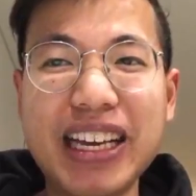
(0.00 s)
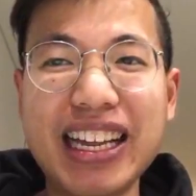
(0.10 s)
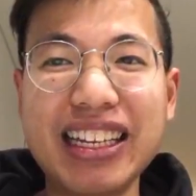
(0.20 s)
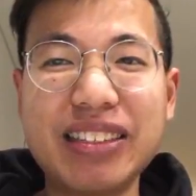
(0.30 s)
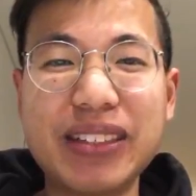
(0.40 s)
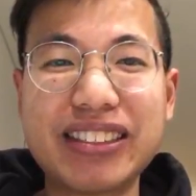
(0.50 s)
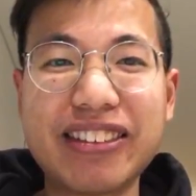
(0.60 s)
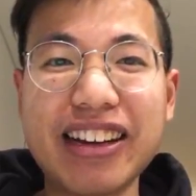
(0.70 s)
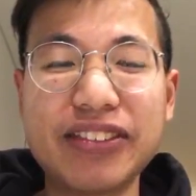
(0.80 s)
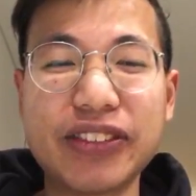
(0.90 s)
a little bit
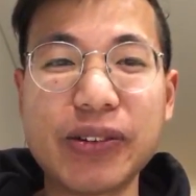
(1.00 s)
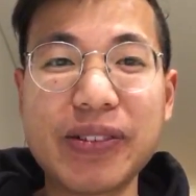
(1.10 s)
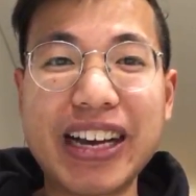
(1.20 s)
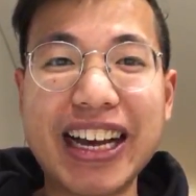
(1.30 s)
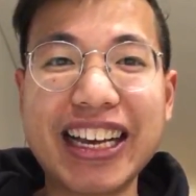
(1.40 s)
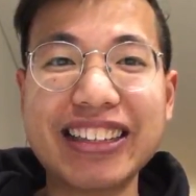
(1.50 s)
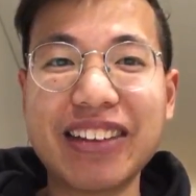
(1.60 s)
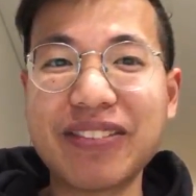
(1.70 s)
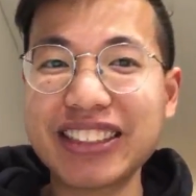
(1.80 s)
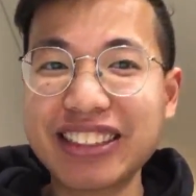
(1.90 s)
stressful, but I guess
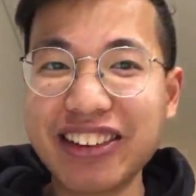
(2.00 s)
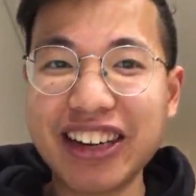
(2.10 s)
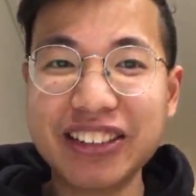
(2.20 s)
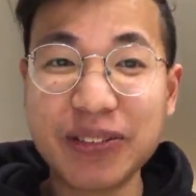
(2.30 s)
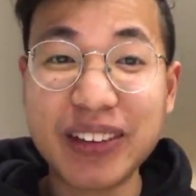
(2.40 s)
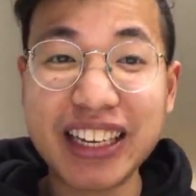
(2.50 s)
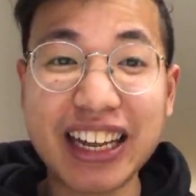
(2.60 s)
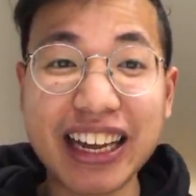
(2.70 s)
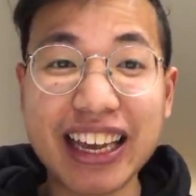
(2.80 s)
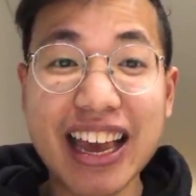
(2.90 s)
I'm just trying to be
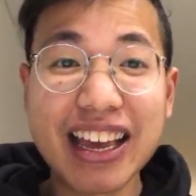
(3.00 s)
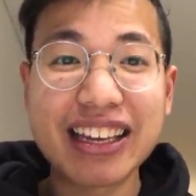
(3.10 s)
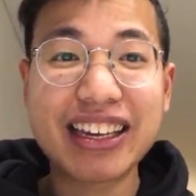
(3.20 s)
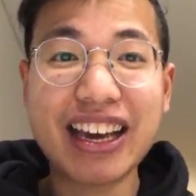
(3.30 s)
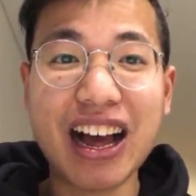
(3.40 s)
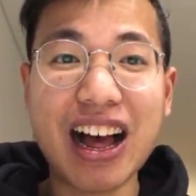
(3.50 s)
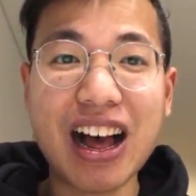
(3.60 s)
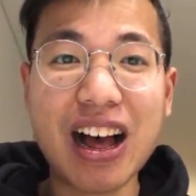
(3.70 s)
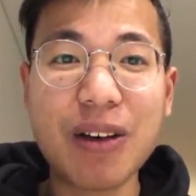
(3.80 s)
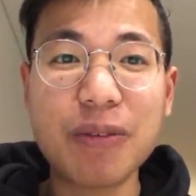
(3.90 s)
like
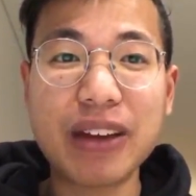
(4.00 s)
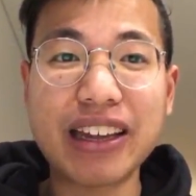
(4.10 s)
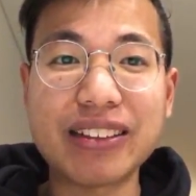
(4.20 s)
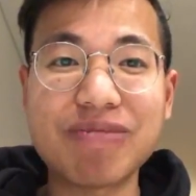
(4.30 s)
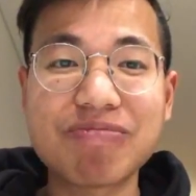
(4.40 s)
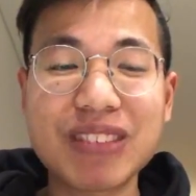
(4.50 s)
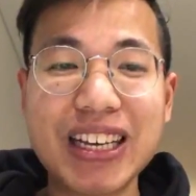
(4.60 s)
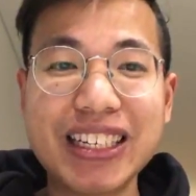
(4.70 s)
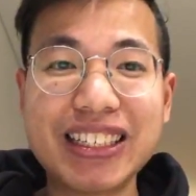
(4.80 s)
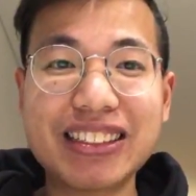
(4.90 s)
calm and
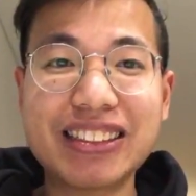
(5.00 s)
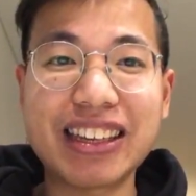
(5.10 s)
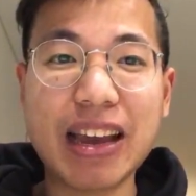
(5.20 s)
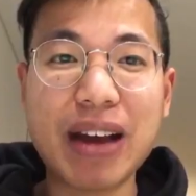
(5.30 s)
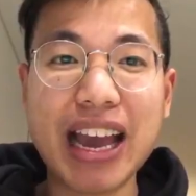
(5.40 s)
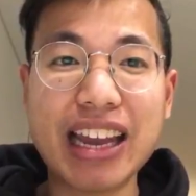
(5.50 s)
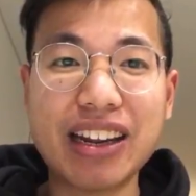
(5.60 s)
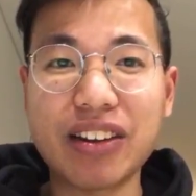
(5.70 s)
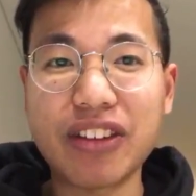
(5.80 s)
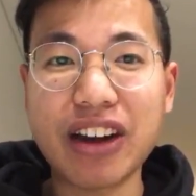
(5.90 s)
just to get my head
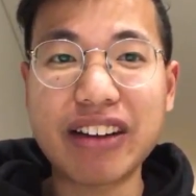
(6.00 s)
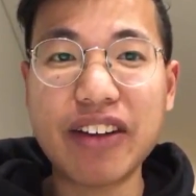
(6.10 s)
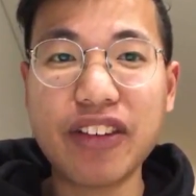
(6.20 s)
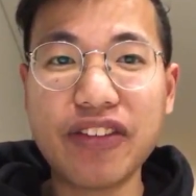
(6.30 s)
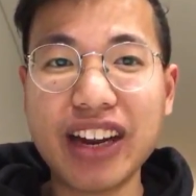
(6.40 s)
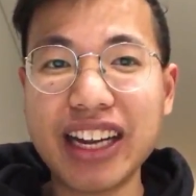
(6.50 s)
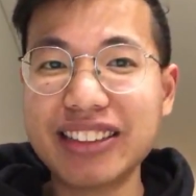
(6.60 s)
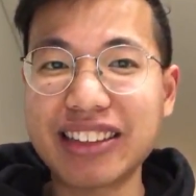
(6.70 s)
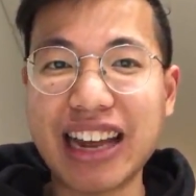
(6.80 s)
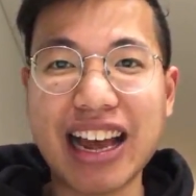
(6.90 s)
around everything
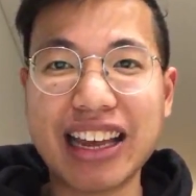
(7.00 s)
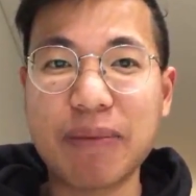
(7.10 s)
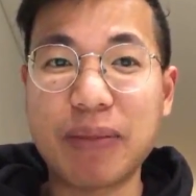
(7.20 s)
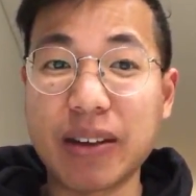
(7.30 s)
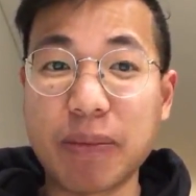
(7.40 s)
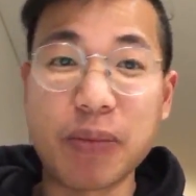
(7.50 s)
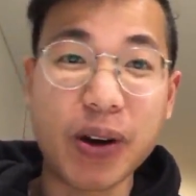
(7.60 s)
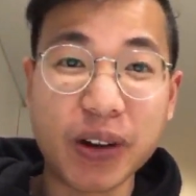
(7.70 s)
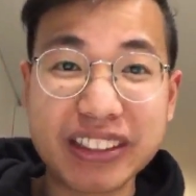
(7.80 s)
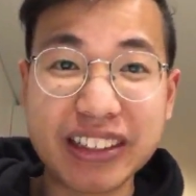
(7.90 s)
so that I can be
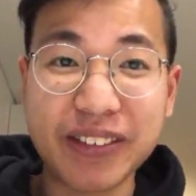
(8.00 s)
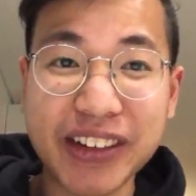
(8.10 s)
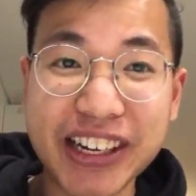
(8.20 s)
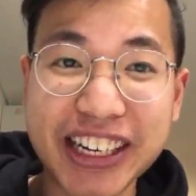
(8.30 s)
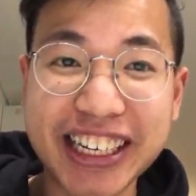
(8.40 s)
composed at work.